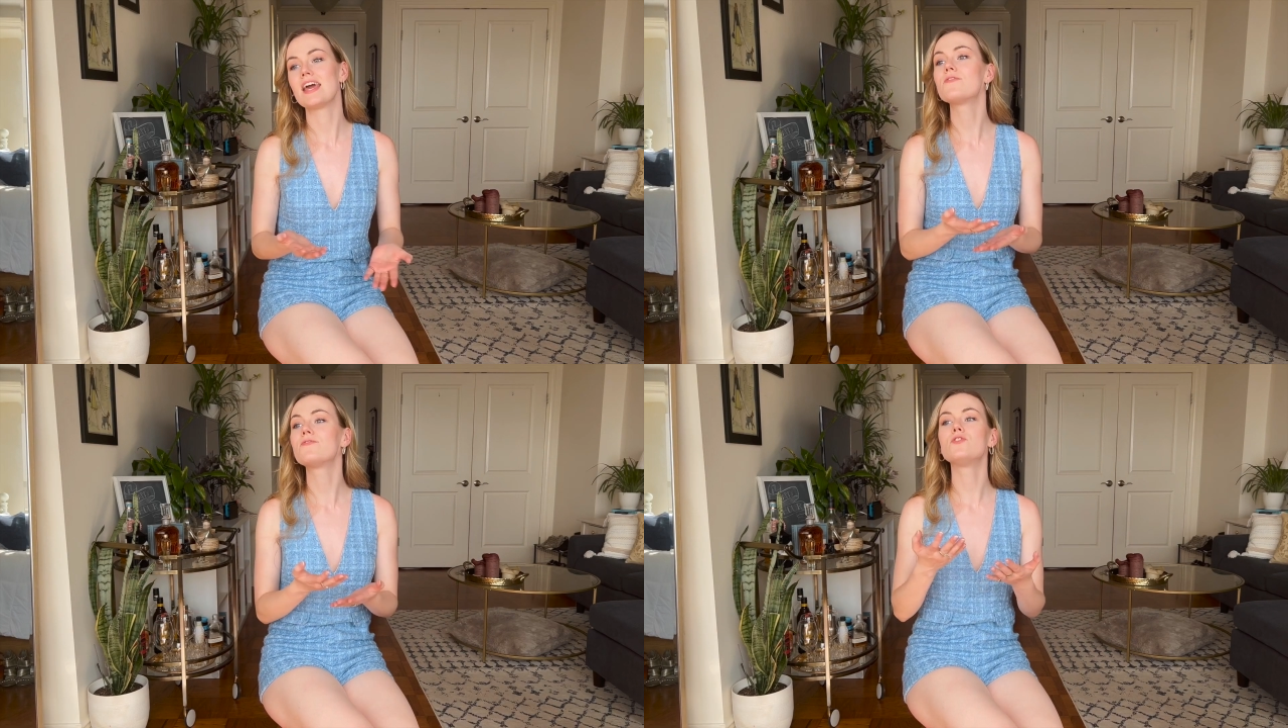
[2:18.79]

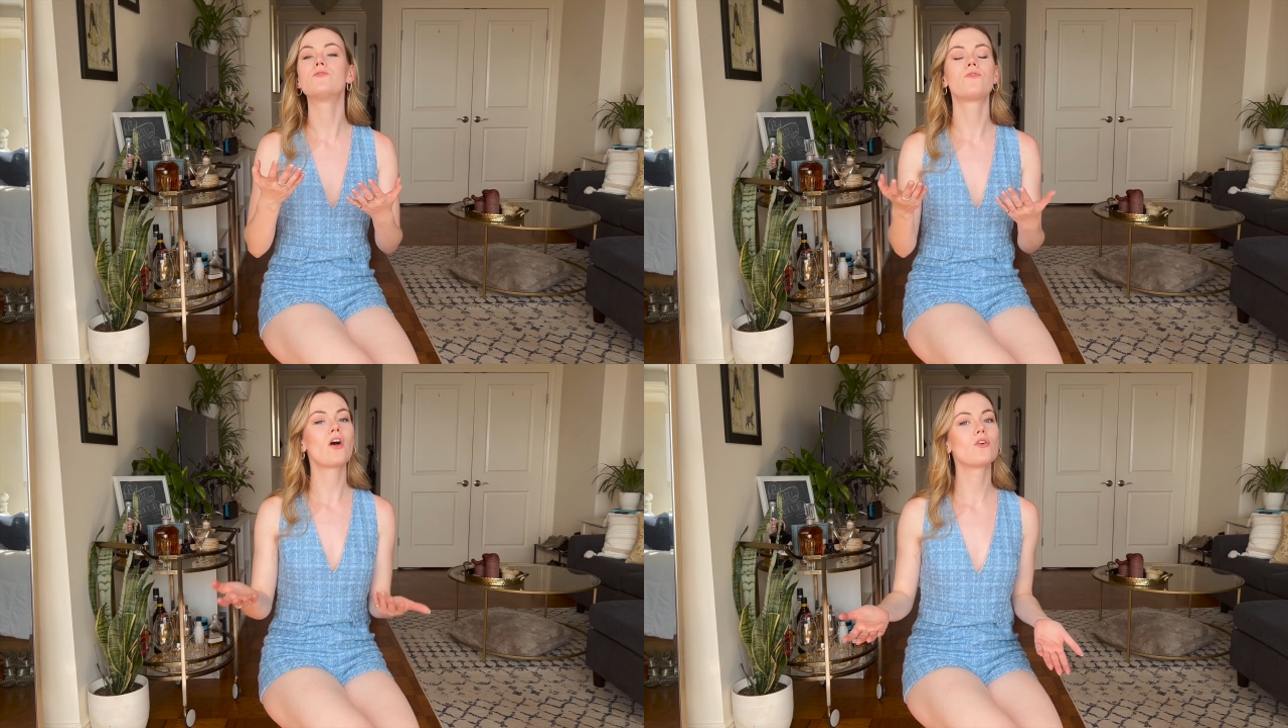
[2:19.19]
if you
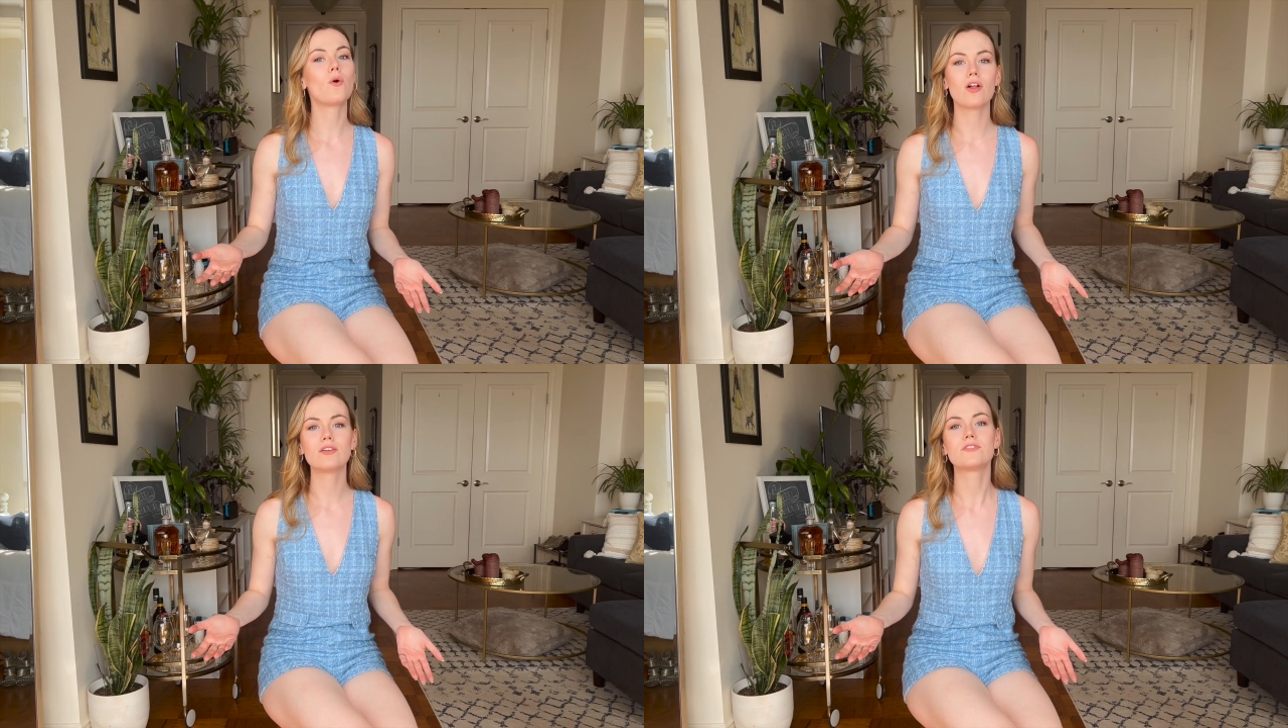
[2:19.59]
follow
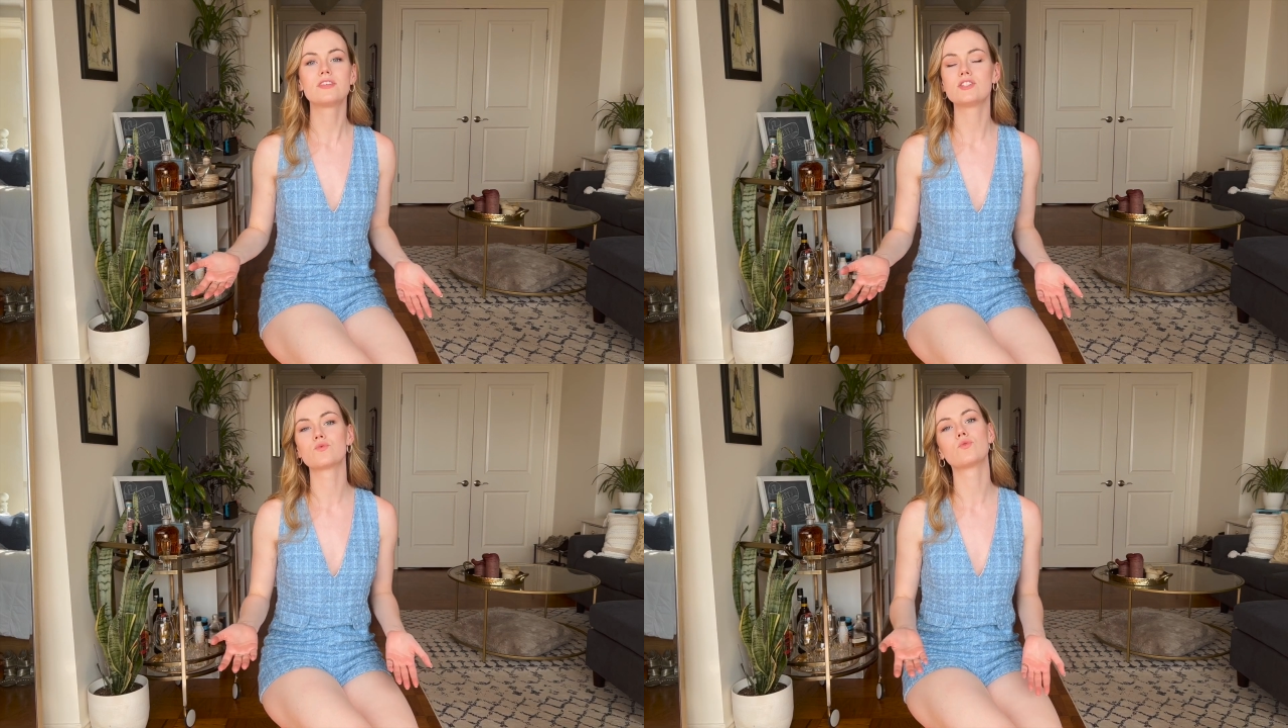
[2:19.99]
all of
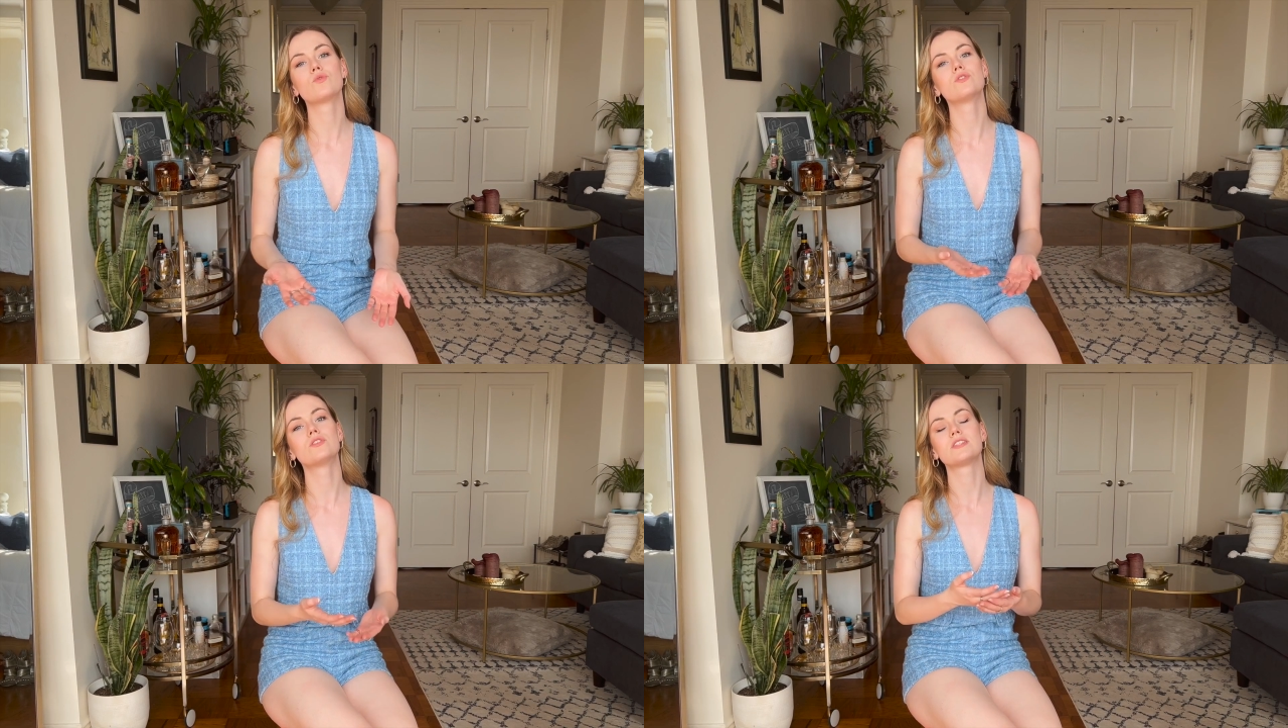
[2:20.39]
these
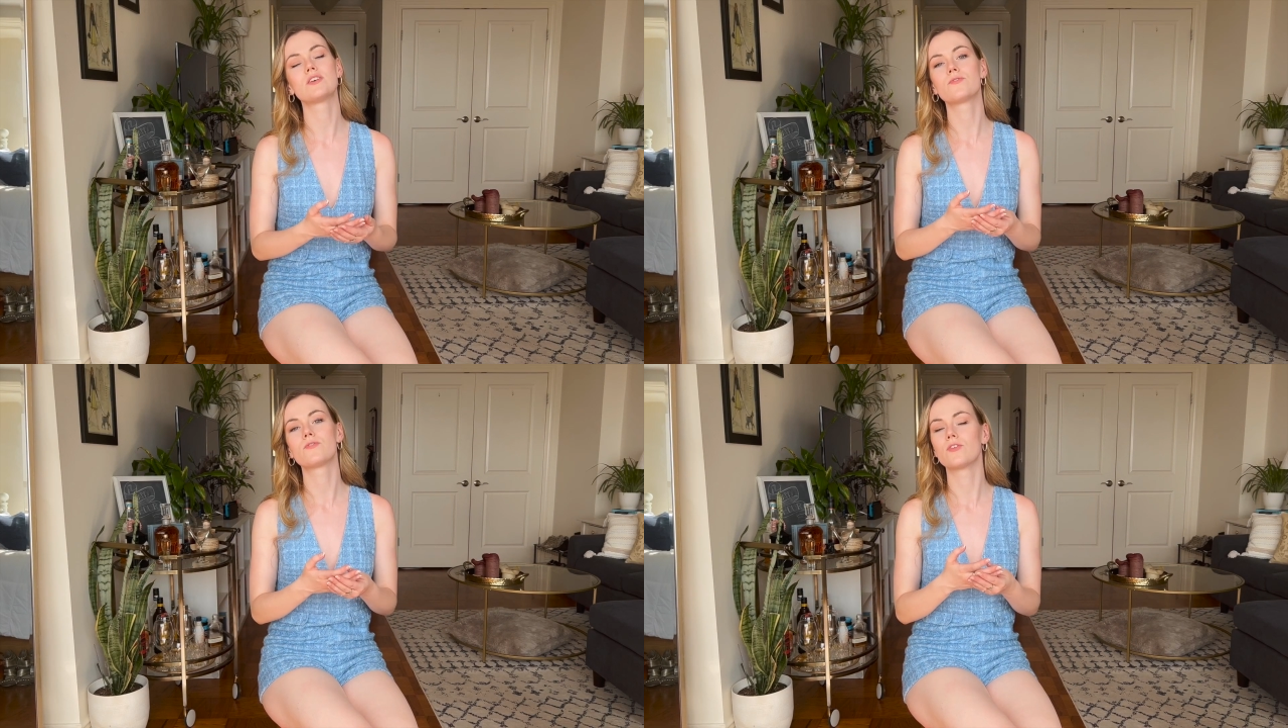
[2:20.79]
rules
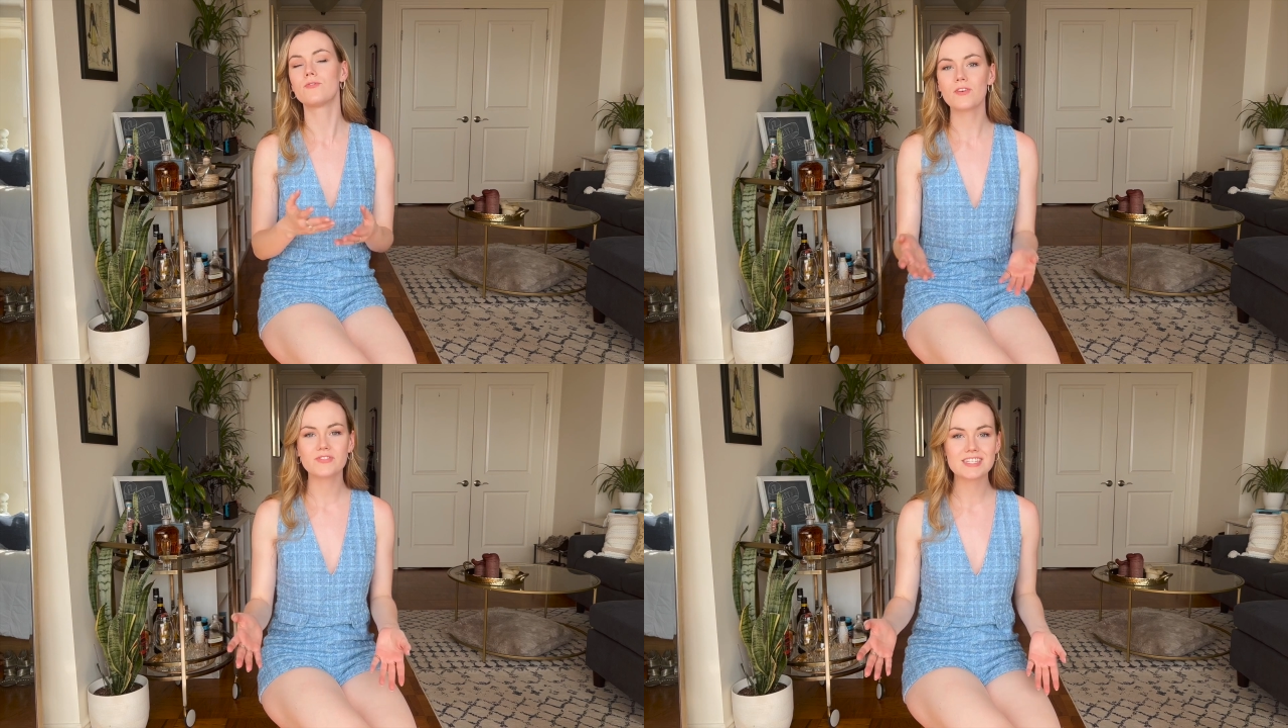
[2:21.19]
for
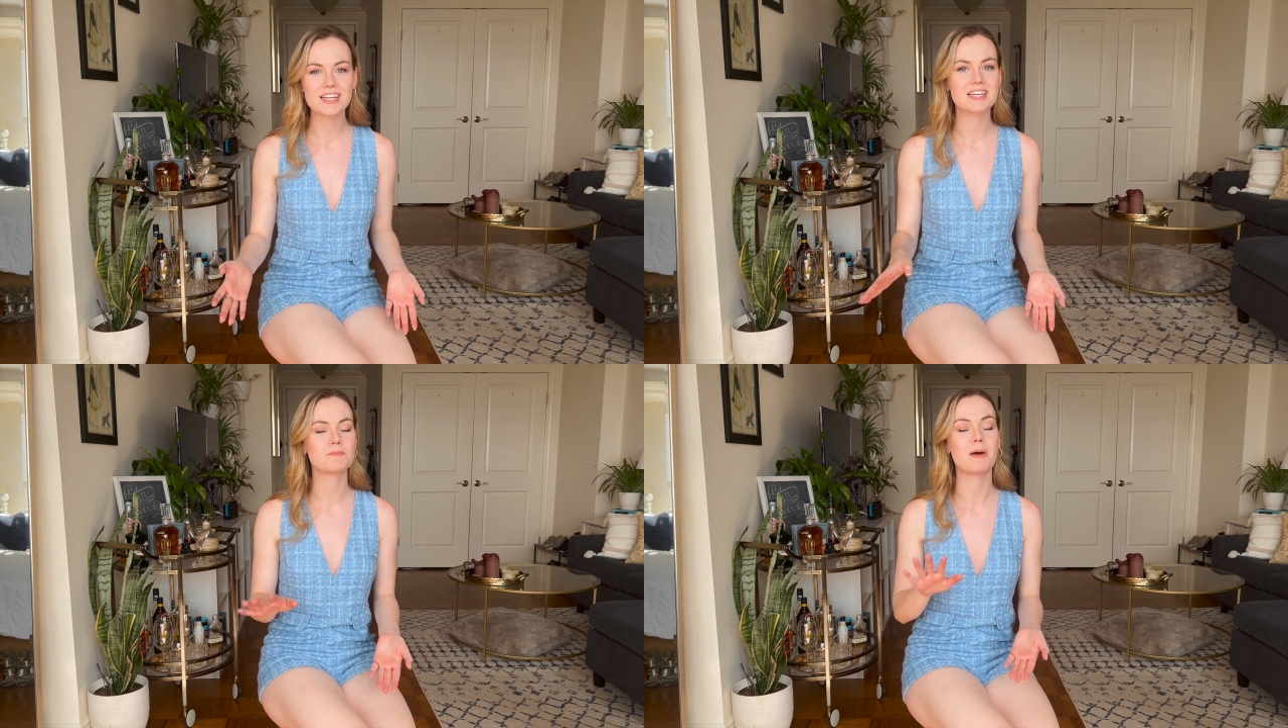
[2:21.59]
50 days,